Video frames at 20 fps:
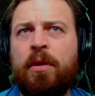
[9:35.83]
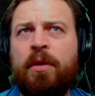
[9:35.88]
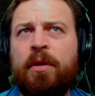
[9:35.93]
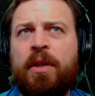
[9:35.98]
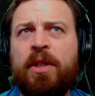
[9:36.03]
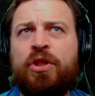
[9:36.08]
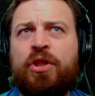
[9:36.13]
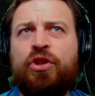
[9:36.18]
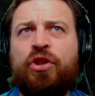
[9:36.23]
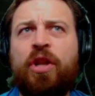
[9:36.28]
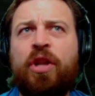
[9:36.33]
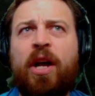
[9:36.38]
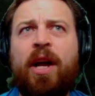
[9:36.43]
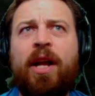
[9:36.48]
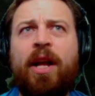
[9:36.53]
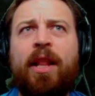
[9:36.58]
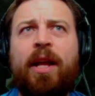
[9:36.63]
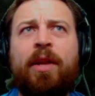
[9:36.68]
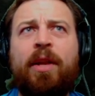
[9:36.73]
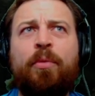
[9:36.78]
This should
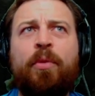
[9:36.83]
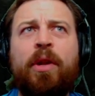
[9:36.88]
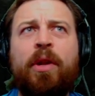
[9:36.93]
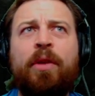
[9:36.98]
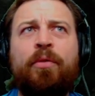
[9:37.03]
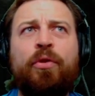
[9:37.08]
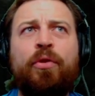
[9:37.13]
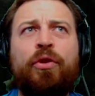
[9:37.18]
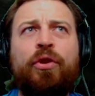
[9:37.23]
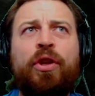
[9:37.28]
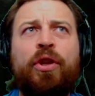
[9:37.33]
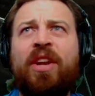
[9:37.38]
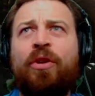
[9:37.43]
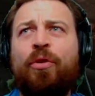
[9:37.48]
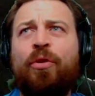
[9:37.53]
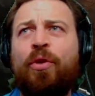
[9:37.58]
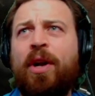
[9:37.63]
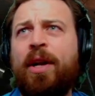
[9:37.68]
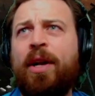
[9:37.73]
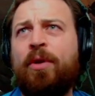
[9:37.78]
highlight whatever you can
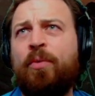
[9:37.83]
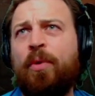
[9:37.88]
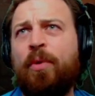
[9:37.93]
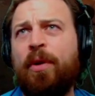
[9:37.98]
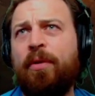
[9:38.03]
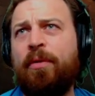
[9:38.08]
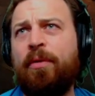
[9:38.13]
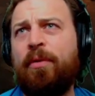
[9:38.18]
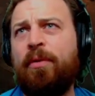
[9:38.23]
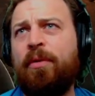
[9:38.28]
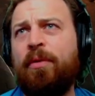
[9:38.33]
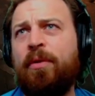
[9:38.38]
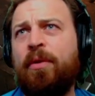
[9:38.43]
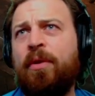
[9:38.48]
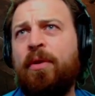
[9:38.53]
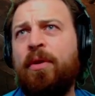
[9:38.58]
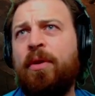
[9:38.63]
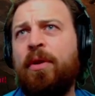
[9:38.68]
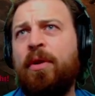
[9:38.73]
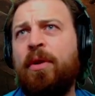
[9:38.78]
interact with
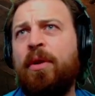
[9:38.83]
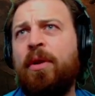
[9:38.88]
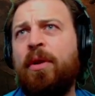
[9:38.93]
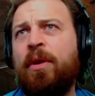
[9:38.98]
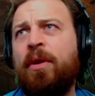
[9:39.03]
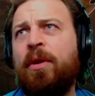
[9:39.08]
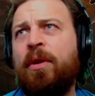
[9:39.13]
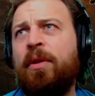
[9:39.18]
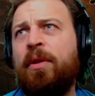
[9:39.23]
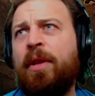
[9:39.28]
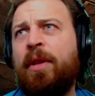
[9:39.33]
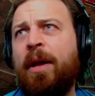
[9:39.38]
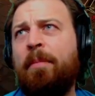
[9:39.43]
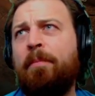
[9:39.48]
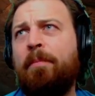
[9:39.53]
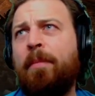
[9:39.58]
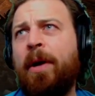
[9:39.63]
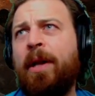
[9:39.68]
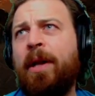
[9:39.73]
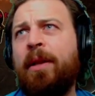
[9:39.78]
that
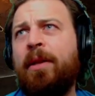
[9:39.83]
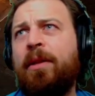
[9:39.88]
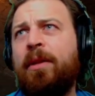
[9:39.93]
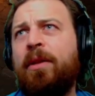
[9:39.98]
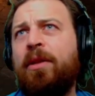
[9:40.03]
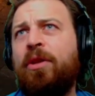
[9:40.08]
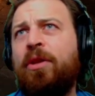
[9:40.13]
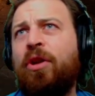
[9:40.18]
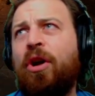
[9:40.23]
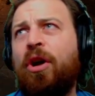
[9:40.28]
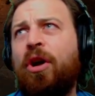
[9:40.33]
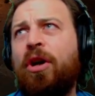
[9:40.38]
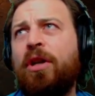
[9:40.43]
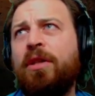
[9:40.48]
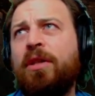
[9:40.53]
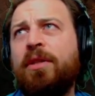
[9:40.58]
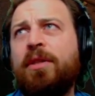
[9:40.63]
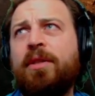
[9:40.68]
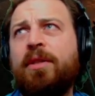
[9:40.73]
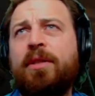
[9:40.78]
might
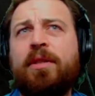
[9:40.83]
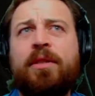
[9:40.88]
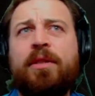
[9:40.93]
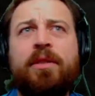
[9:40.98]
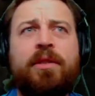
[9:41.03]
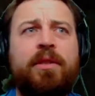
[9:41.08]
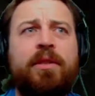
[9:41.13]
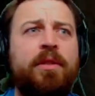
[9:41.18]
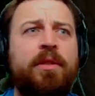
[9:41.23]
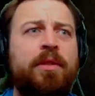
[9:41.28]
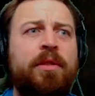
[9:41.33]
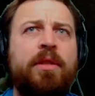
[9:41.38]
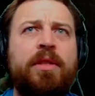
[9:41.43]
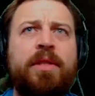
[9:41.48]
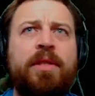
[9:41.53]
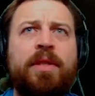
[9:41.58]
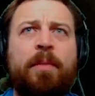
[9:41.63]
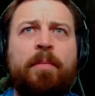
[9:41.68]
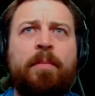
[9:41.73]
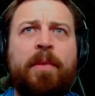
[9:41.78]
cause
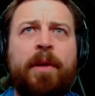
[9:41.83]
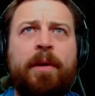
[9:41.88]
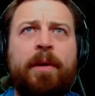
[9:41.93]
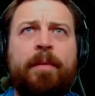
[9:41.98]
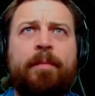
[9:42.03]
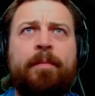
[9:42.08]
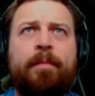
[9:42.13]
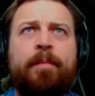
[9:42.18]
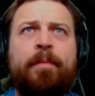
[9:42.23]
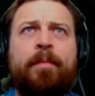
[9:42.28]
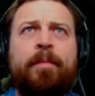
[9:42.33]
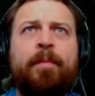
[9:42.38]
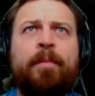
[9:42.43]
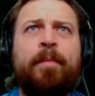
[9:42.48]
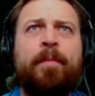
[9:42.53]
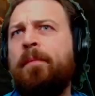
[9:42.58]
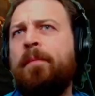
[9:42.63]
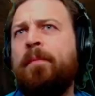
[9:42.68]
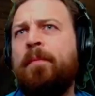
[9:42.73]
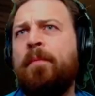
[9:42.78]
something.
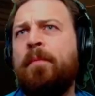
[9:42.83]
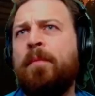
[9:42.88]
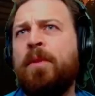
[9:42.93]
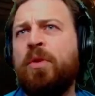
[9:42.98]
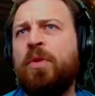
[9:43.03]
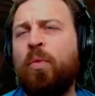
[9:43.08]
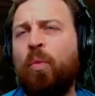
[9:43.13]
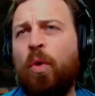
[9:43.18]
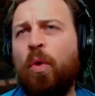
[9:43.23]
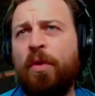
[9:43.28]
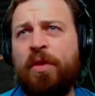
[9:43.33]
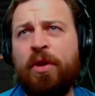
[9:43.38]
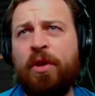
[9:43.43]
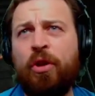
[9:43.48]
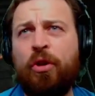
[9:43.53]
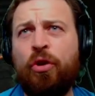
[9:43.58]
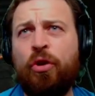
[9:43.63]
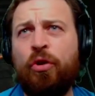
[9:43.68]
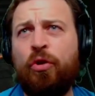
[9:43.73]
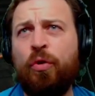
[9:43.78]
So one thing you
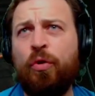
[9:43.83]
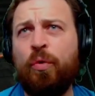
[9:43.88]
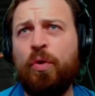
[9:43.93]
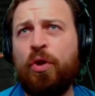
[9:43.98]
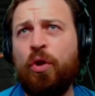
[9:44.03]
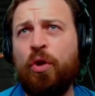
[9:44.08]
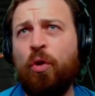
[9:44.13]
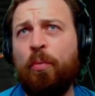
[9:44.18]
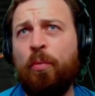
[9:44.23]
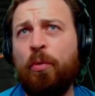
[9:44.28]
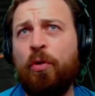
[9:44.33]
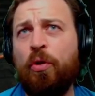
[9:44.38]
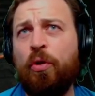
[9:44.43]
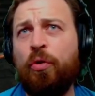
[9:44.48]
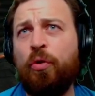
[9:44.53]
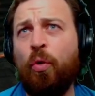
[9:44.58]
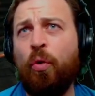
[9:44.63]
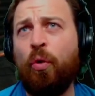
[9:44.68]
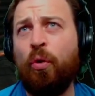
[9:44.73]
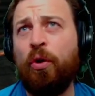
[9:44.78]
could do, you can open the
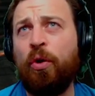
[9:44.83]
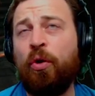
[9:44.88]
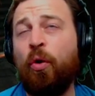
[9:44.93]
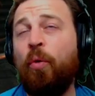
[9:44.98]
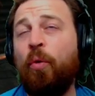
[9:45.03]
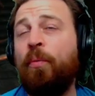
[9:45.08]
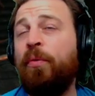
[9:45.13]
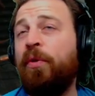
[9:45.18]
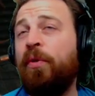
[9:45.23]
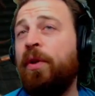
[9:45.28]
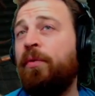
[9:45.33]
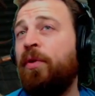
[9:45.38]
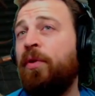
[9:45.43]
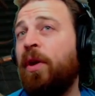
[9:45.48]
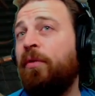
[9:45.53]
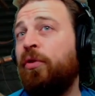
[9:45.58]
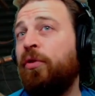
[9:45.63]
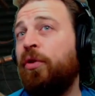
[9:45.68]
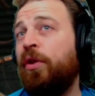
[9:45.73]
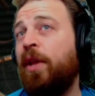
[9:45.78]
door and hopefully if you
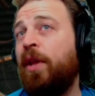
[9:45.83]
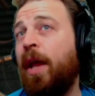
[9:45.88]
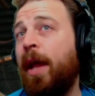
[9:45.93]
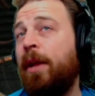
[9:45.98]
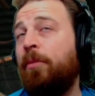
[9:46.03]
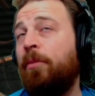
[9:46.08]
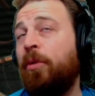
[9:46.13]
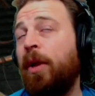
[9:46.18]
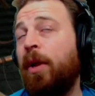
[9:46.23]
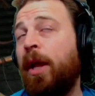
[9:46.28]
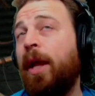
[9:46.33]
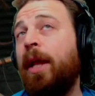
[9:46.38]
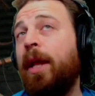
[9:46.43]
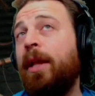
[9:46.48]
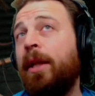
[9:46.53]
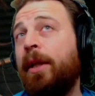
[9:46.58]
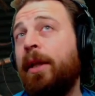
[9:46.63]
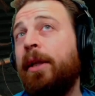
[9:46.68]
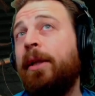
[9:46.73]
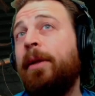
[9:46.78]
have good animal
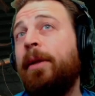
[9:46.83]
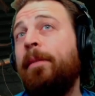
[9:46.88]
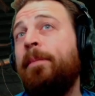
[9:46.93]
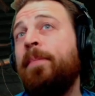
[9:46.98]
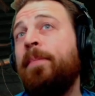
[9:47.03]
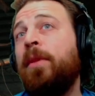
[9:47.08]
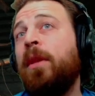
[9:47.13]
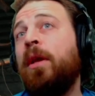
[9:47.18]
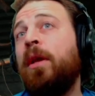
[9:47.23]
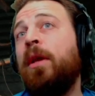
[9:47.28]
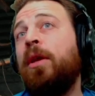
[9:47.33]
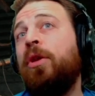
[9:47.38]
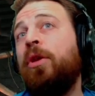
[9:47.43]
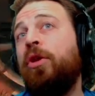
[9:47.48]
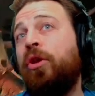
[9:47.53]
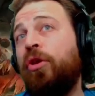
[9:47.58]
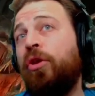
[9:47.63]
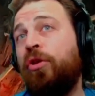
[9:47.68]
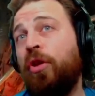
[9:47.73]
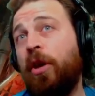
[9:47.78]
handling, you
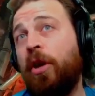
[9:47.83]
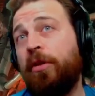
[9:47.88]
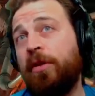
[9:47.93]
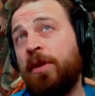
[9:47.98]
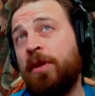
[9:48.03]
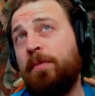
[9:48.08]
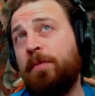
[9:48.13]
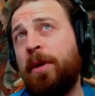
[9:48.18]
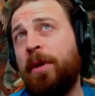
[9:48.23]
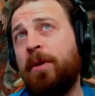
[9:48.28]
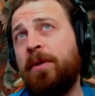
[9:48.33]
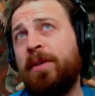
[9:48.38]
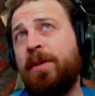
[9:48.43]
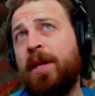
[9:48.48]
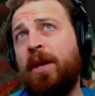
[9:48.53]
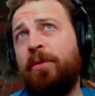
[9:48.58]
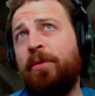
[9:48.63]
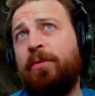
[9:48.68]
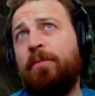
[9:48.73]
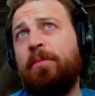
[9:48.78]
can talk the spiders
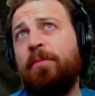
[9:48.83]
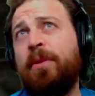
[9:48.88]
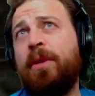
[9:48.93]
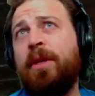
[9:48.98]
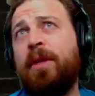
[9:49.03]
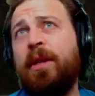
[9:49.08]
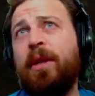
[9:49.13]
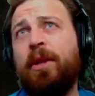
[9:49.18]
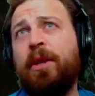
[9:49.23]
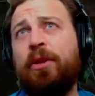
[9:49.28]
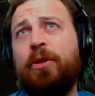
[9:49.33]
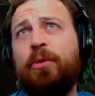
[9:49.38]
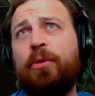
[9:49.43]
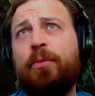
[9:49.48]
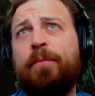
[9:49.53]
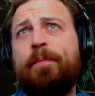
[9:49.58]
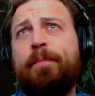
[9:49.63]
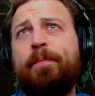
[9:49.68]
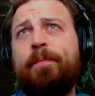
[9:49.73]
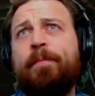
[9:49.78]
down from killing you.
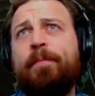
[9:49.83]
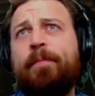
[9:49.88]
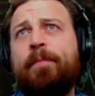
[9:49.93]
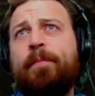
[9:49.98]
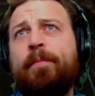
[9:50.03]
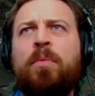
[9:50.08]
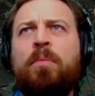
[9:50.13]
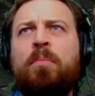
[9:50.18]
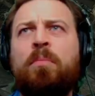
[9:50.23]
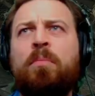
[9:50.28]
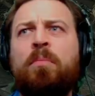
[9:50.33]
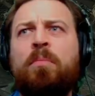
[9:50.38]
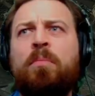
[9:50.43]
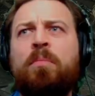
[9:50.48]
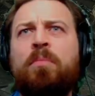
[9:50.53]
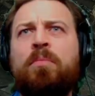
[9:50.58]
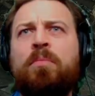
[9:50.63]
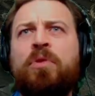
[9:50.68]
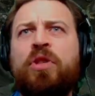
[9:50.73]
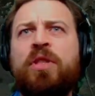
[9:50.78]

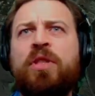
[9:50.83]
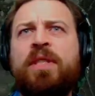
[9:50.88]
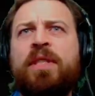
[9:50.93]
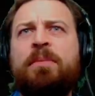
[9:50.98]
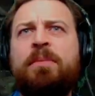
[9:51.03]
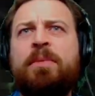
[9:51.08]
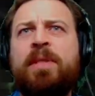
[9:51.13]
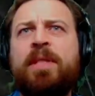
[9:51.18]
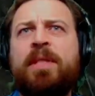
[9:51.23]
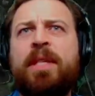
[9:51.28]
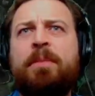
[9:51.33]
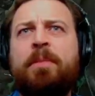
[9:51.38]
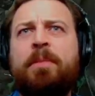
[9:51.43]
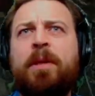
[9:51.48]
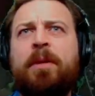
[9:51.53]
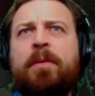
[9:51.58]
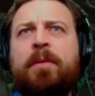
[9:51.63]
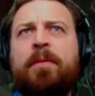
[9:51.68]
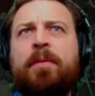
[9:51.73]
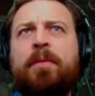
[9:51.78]
She doesn't seem to see me.